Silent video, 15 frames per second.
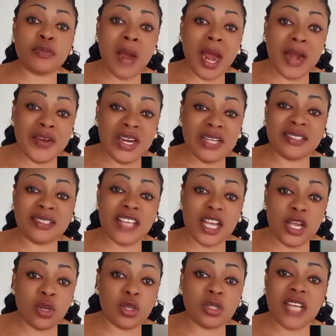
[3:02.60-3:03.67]
married,
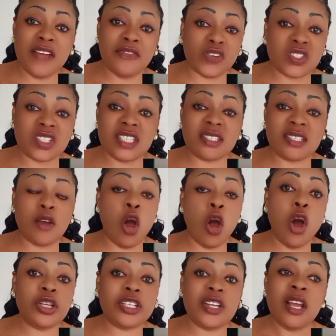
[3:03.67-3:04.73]
single, divorcees.
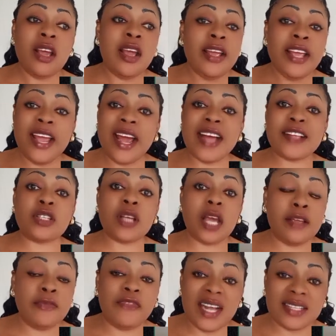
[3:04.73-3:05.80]
He has,
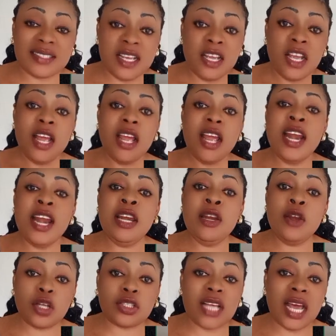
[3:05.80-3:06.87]
in fact, a
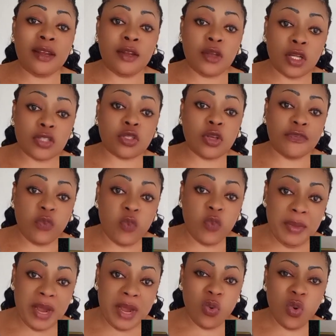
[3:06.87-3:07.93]
lot of
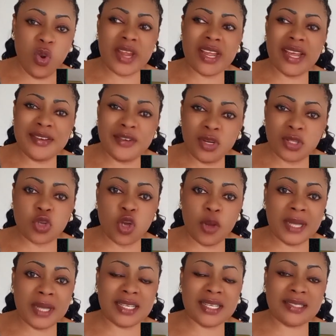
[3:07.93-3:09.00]
women who cannot
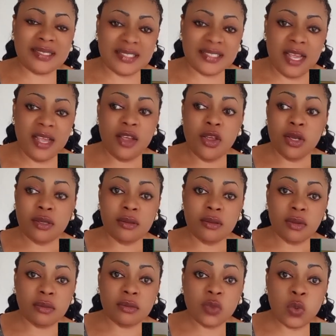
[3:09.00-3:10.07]
come out and say
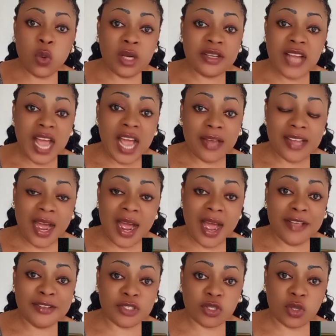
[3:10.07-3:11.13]
what their
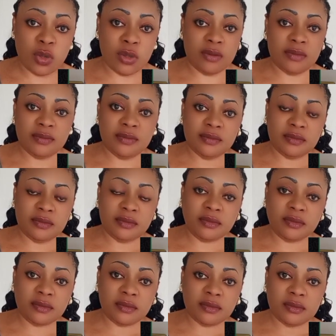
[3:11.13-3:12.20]
eyes saw.
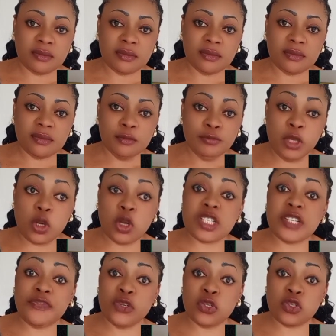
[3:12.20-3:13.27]

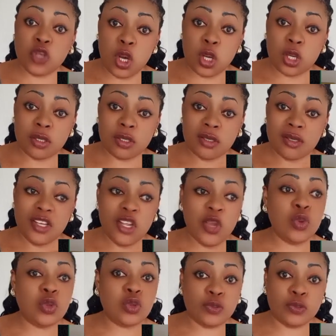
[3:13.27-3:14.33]
Because if you talk, he
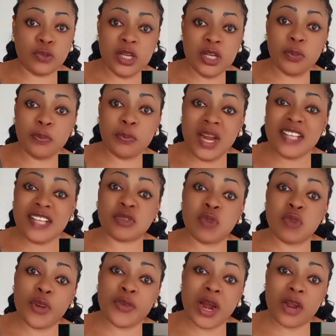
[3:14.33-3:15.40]
will play
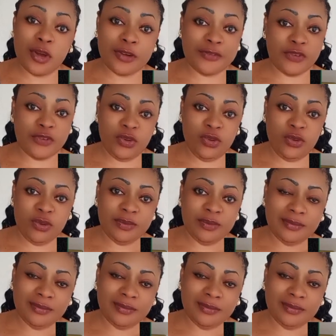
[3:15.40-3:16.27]
small record for you.